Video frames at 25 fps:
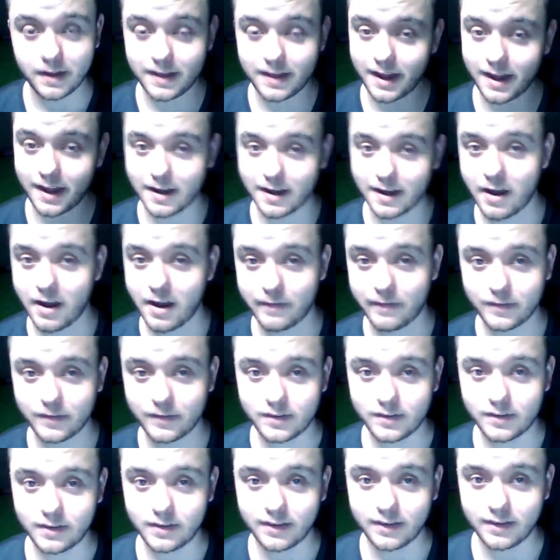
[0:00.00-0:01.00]
and that enough
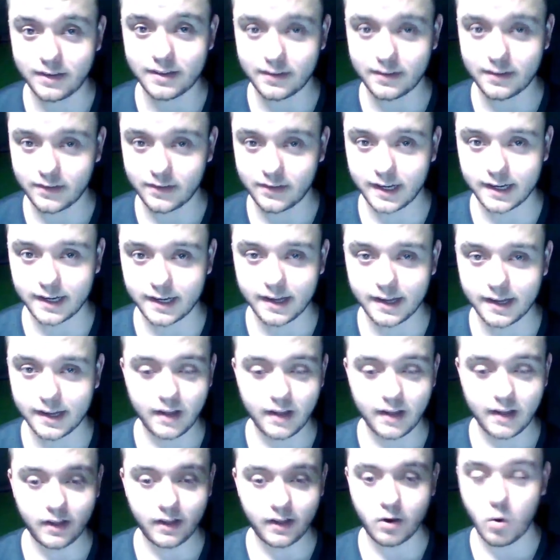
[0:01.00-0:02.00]
is to set the scene.
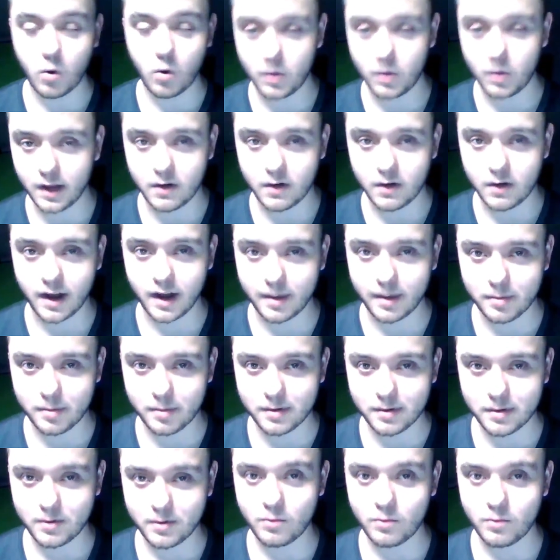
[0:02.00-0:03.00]
Like, holy crap.
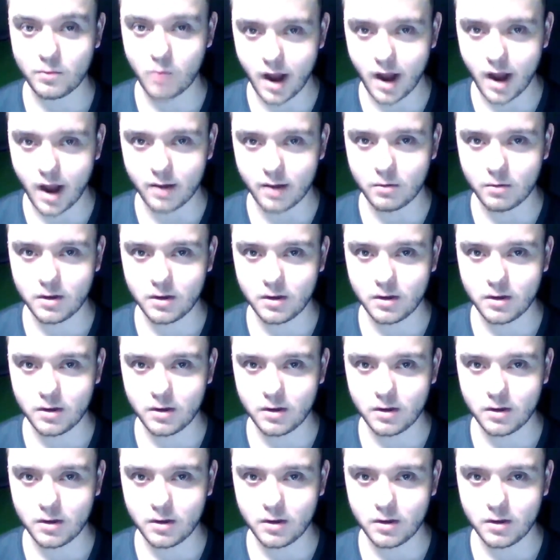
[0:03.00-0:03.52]
Wow.